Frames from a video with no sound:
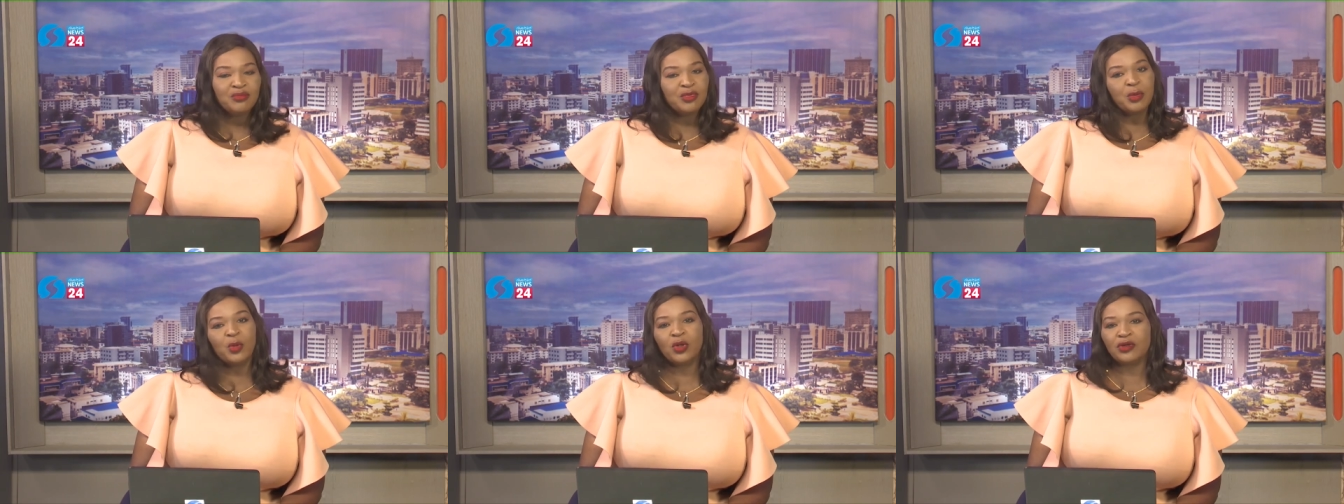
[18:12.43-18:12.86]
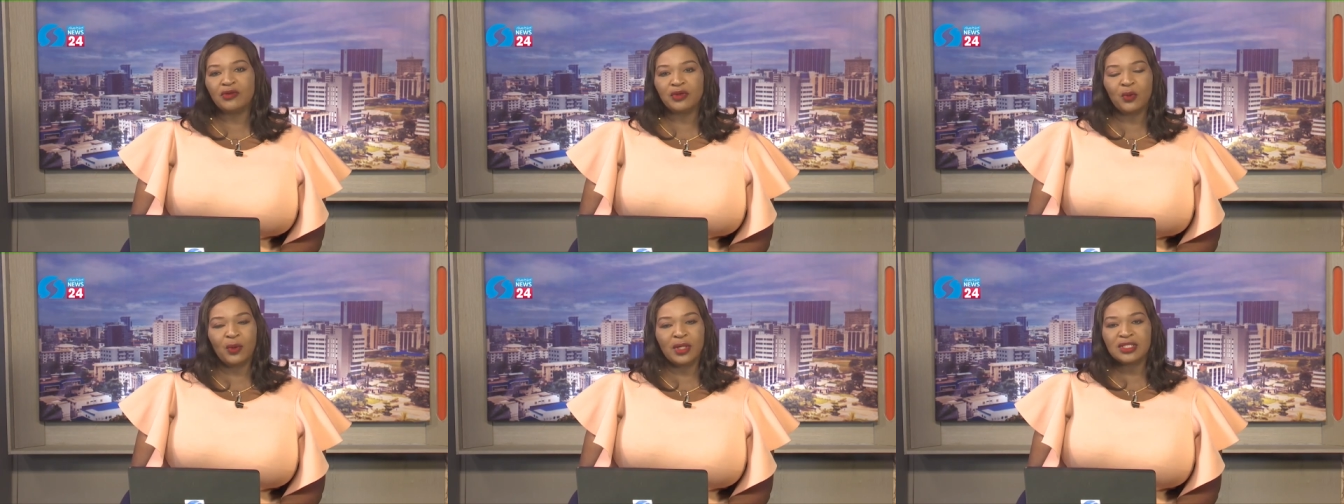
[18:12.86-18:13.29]
Maybe one of
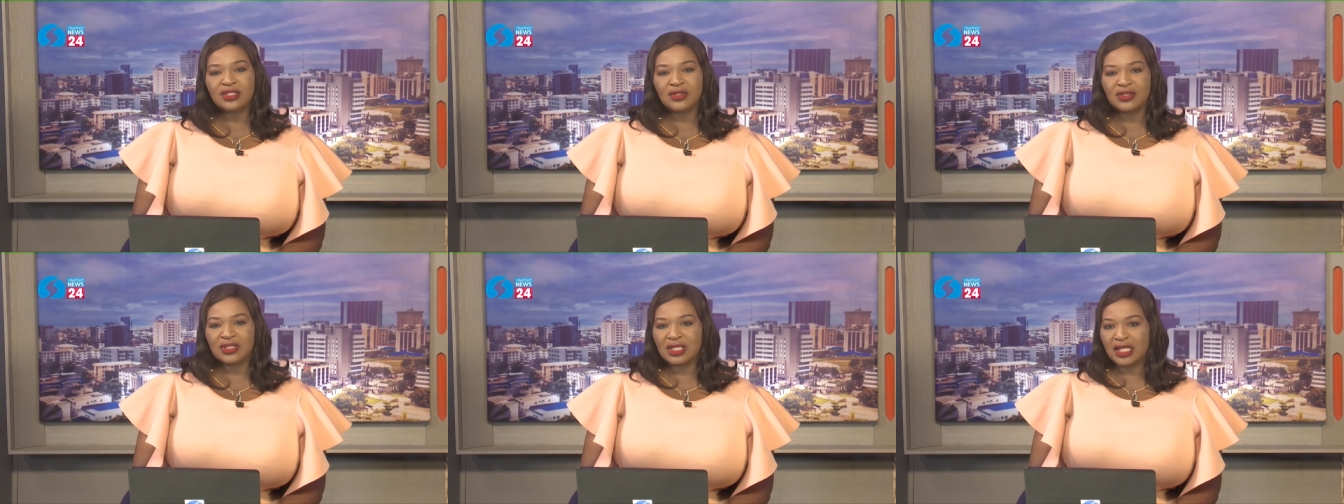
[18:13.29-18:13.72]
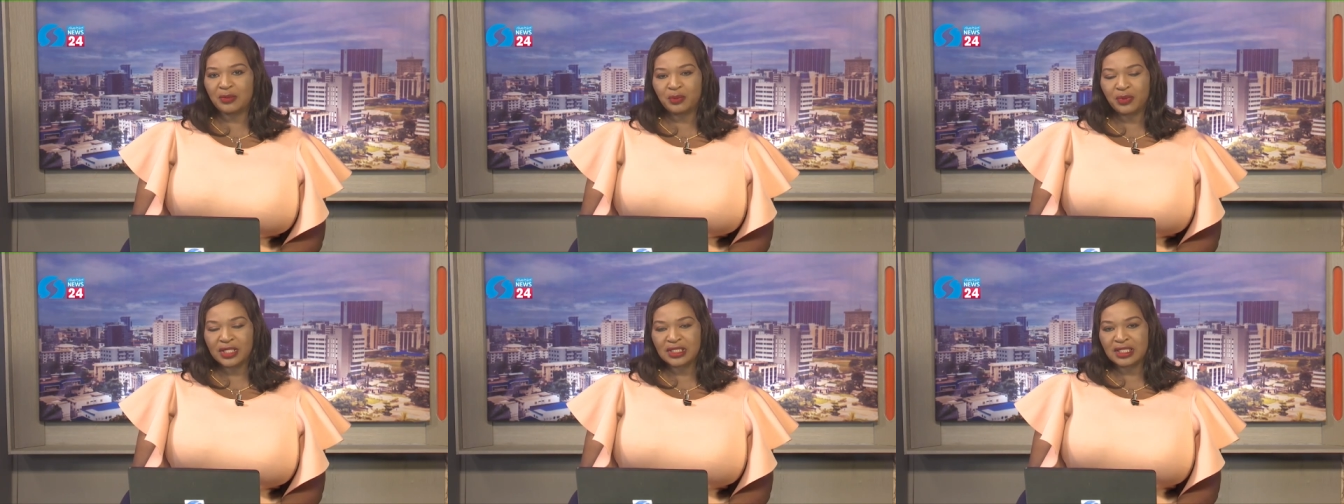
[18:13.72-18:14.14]
the questions that the
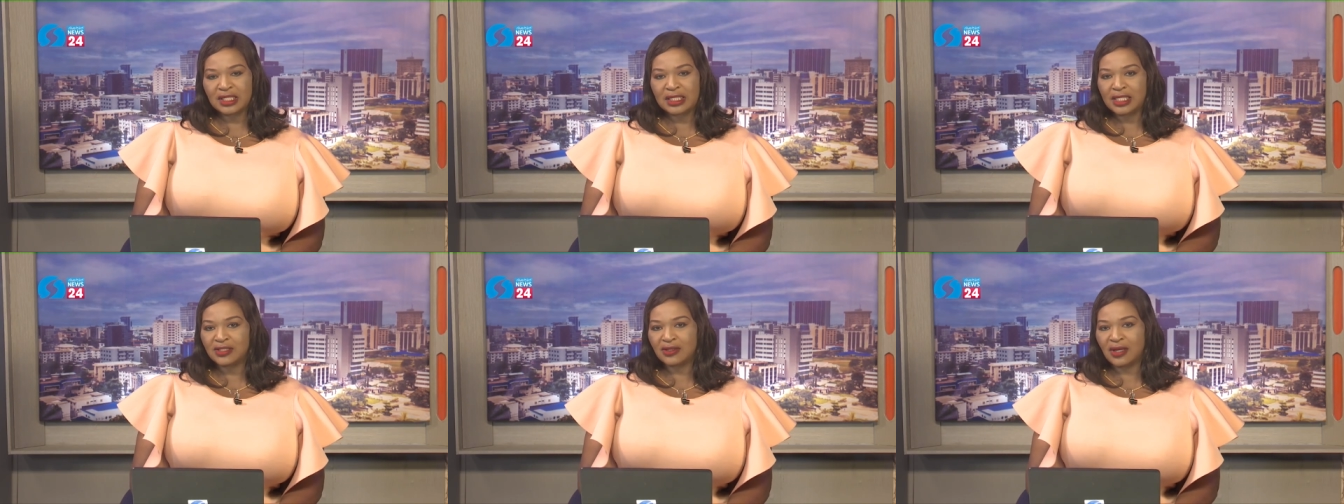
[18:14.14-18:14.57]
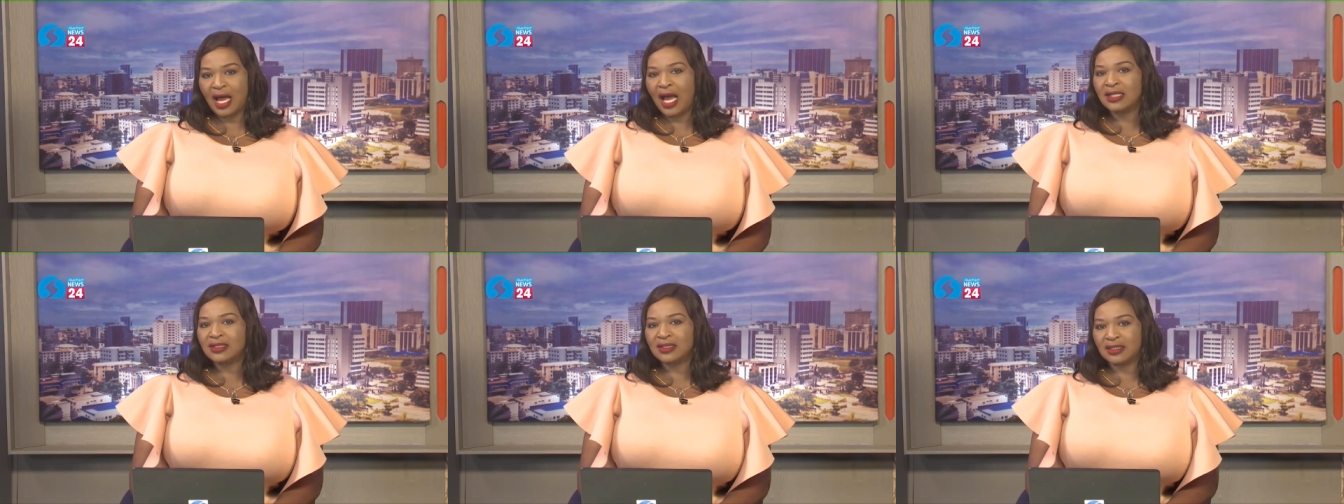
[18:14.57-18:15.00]
president needs
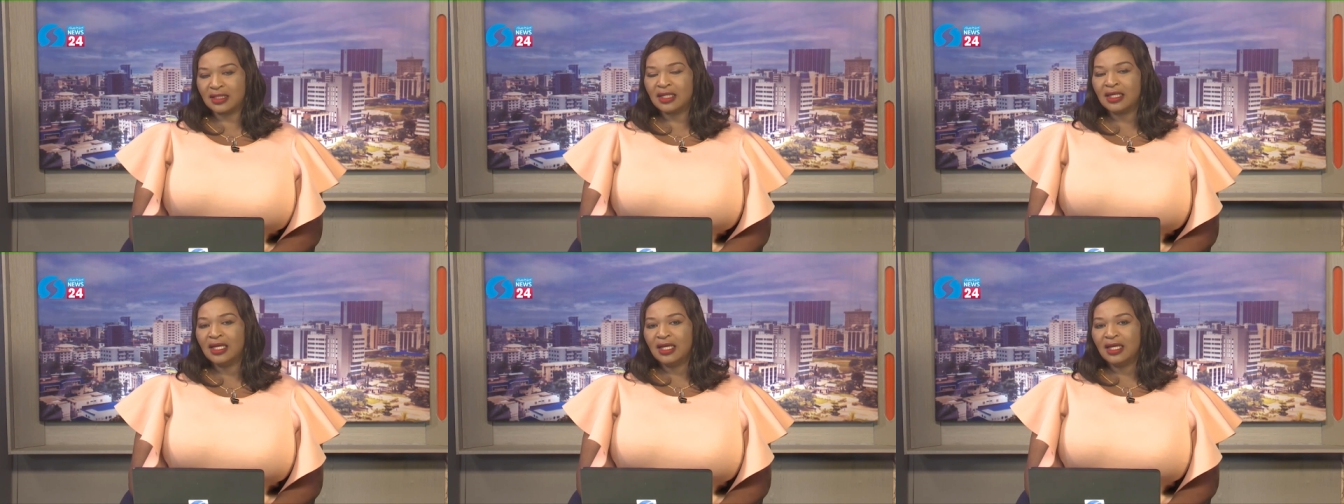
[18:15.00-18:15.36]
to answer